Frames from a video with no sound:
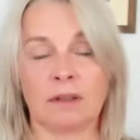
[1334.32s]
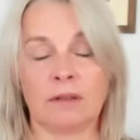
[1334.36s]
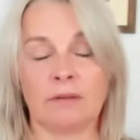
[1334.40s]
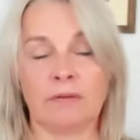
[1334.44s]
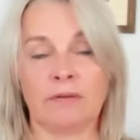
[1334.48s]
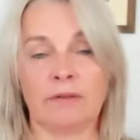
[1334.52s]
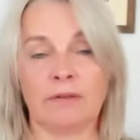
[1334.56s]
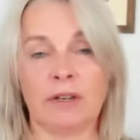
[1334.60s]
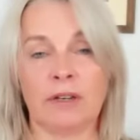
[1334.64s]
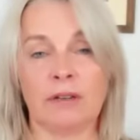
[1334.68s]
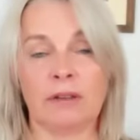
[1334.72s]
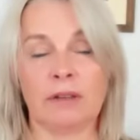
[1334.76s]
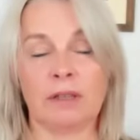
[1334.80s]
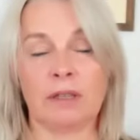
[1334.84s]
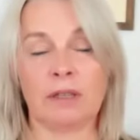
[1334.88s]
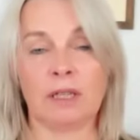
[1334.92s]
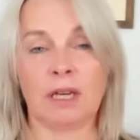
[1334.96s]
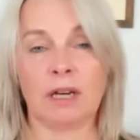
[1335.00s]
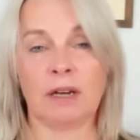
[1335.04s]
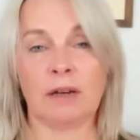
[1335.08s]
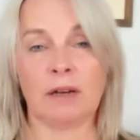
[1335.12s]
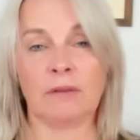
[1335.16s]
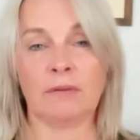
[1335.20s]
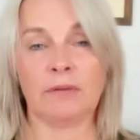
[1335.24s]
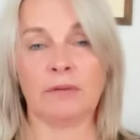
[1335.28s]
and feel the
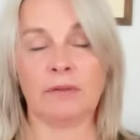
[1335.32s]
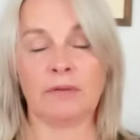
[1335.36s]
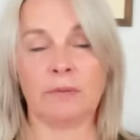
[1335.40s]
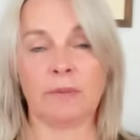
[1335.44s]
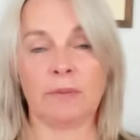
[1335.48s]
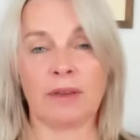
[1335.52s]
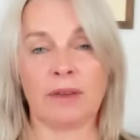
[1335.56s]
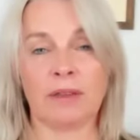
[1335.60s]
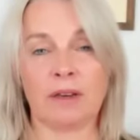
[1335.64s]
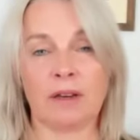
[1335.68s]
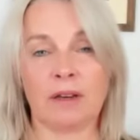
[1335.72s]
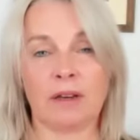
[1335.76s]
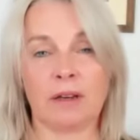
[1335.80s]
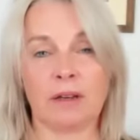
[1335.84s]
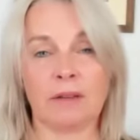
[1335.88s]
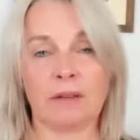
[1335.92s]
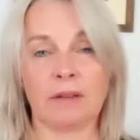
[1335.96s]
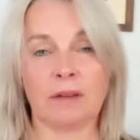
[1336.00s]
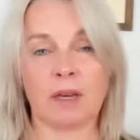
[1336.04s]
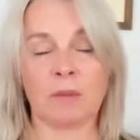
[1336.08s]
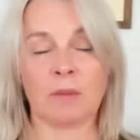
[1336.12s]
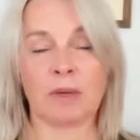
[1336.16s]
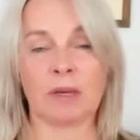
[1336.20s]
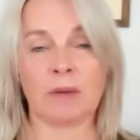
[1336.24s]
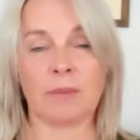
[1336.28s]
love of Mother
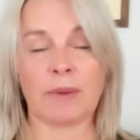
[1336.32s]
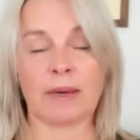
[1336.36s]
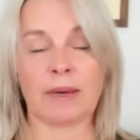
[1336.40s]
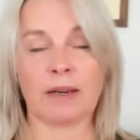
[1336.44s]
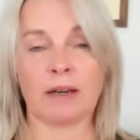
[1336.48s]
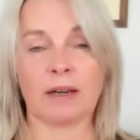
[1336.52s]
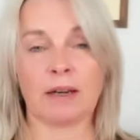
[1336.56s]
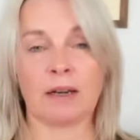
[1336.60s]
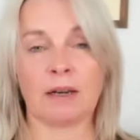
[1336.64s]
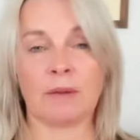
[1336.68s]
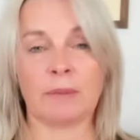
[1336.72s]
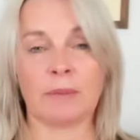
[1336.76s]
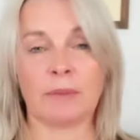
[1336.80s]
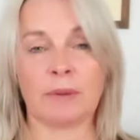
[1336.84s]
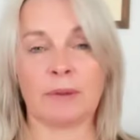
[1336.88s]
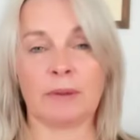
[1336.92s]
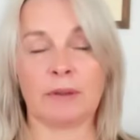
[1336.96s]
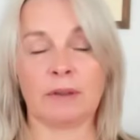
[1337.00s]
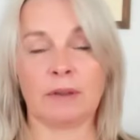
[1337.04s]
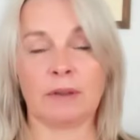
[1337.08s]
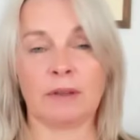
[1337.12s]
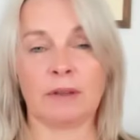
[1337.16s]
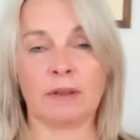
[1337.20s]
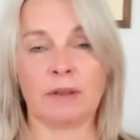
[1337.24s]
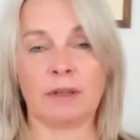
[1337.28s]
Earth coming back up
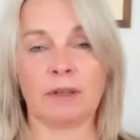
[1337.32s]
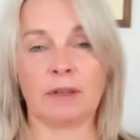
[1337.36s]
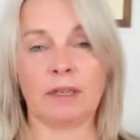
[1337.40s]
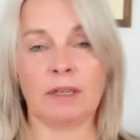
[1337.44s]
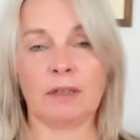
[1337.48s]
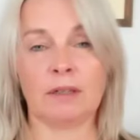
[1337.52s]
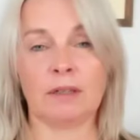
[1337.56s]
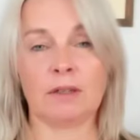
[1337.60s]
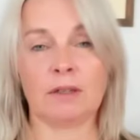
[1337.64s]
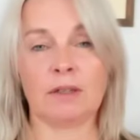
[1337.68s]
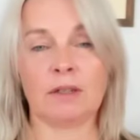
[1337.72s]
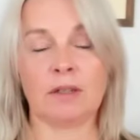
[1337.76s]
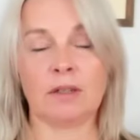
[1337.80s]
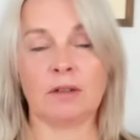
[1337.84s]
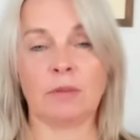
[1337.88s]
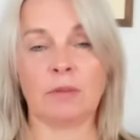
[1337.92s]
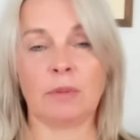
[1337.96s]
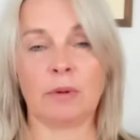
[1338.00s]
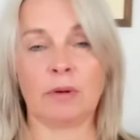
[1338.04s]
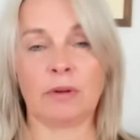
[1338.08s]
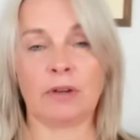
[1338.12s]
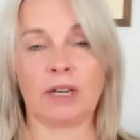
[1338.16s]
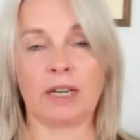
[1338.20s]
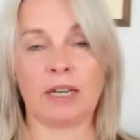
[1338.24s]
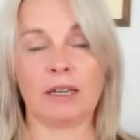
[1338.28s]
into your
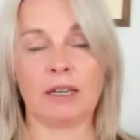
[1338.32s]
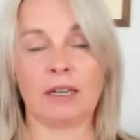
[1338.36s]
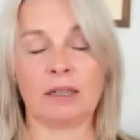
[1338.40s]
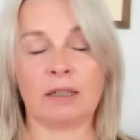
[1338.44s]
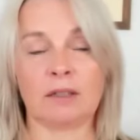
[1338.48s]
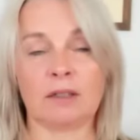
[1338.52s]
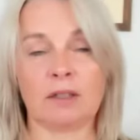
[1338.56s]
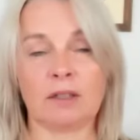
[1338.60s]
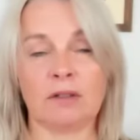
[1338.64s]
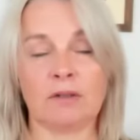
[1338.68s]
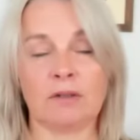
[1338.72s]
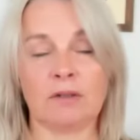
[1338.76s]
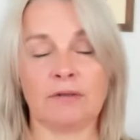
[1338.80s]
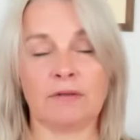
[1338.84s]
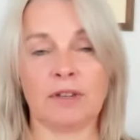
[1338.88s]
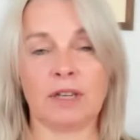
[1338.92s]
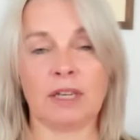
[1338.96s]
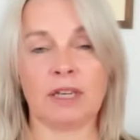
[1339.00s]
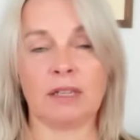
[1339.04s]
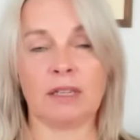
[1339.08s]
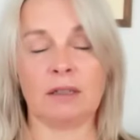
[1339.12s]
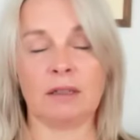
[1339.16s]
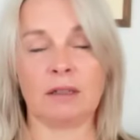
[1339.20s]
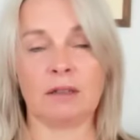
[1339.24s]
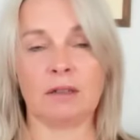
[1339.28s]
body, into your
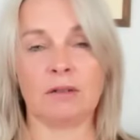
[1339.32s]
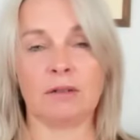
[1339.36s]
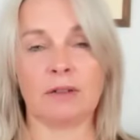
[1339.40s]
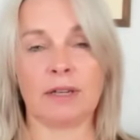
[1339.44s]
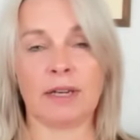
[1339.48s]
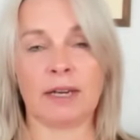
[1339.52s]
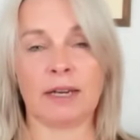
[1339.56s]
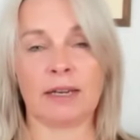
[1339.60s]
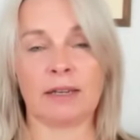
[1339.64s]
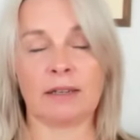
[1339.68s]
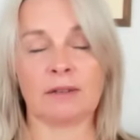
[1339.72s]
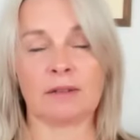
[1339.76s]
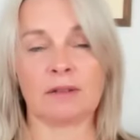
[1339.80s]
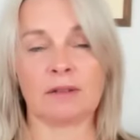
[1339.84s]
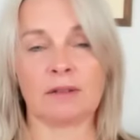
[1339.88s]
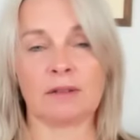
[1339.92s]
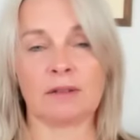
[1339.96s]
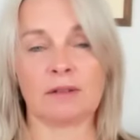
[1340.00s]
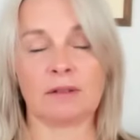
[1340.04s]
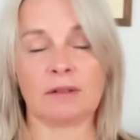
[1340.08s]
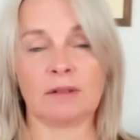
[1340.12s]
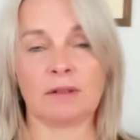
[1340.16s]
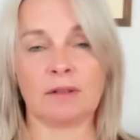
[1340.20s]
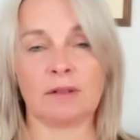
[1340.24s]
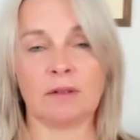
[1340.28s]
feet, your
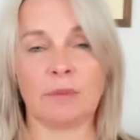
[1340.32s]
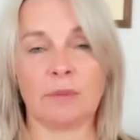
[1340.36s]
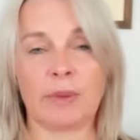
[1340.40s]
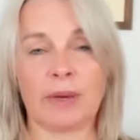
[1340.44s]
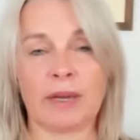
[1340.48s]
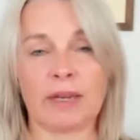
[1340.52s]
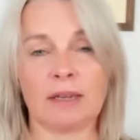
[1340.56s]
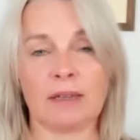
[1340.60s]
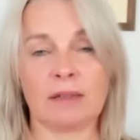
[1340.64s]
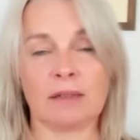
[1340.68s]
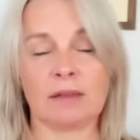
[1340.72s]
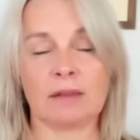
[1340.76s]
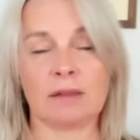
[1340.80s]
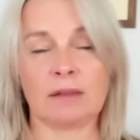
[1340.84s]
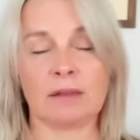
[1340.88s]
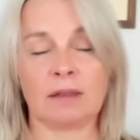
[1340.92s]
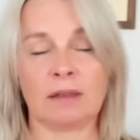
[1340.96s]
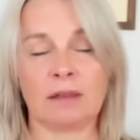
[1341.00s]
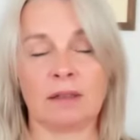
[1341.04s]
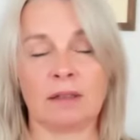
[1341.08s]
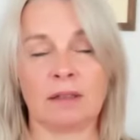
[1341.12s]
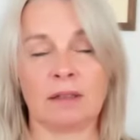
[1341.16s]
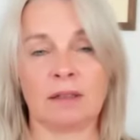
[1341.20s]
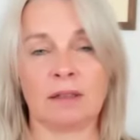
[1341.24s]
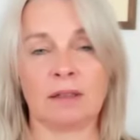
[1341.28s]
legs, your base,
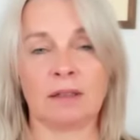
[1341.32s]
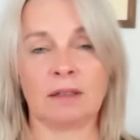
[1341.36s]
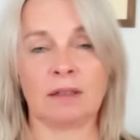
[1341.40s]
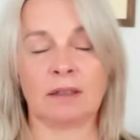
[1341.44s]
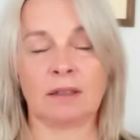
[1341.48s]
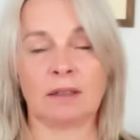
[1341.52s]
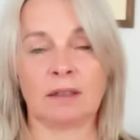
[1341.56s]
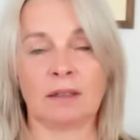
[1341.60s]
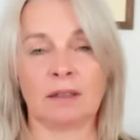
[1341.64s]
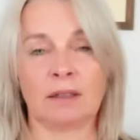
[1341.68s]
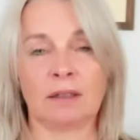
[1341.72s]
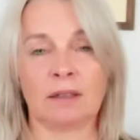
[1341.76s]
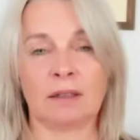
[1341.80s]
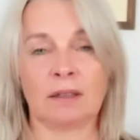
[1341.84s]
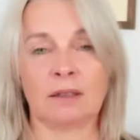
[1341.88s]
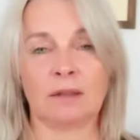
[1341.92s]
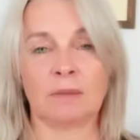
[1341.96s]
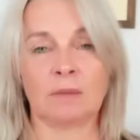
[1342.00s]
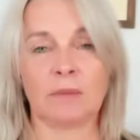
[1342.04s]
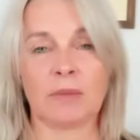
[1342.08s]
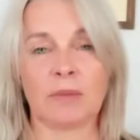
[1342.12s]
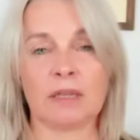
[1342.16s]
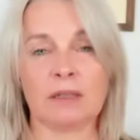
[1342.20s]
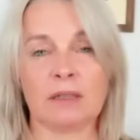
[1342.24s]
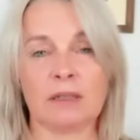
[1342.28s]

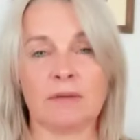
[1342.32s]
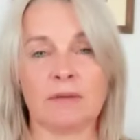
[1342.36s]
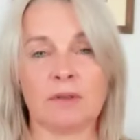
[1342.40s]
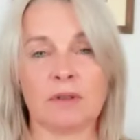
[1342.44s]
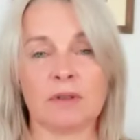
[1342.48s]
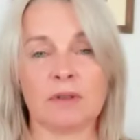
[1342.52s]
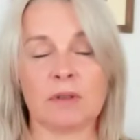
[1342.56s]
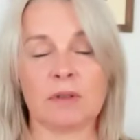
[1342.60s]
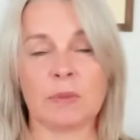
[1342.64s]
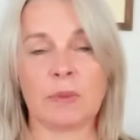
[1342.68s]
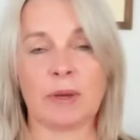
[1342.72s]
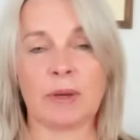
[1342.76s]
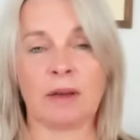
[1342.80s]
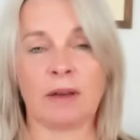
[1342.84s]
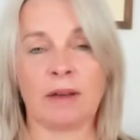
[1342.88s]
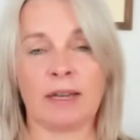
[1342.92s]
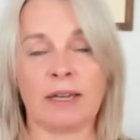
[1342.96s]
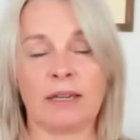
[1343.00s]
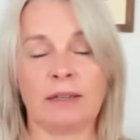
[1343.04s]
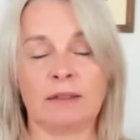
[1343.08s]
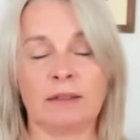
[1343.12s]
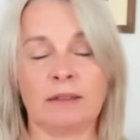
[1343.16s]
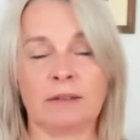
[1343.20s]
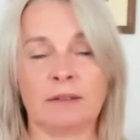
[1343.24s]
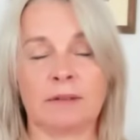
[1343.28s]
base of your
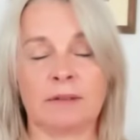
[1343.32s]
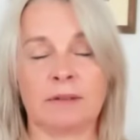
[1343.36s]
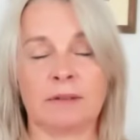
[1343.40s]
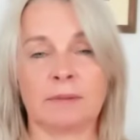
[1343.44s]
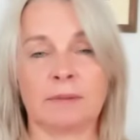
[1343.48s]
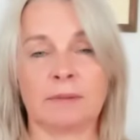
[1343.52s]
spine,